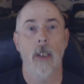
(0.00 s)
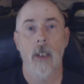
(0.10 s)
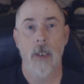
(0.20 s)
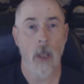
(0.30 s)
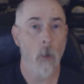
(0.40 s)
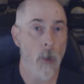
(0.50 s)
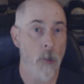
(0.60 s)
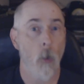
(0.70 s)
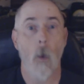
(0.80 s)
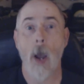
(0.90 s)
In other words,
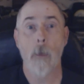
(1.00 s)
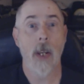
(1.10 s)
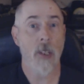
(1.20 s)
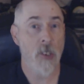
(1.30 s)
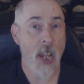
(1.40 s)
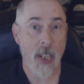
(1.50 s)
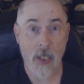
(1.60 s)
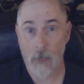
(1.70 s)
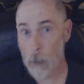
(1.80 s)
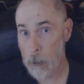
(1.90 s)
why am I not stacking
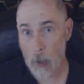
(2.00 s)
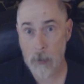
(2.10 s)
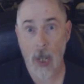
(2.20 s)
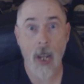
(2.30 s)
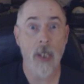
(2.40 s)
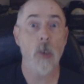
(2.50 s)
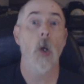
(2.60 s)
other peptides?